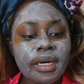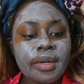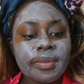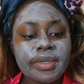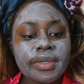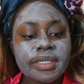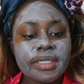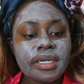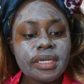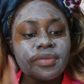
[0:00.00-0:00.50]

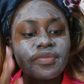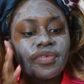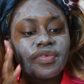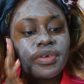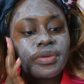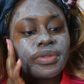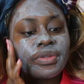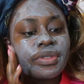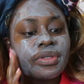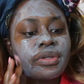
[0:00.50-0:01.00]
My skin
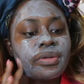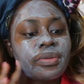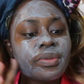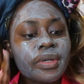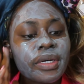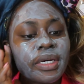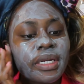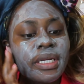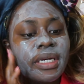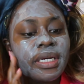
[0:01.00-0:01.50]
feels
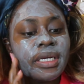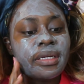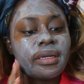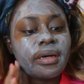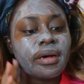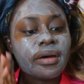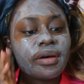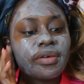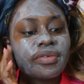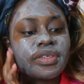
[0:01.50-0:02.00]
super clean
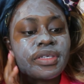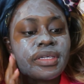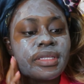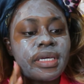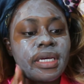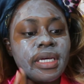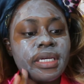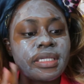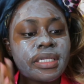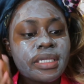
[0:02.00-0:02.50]
after
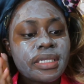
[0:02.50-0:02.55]
this.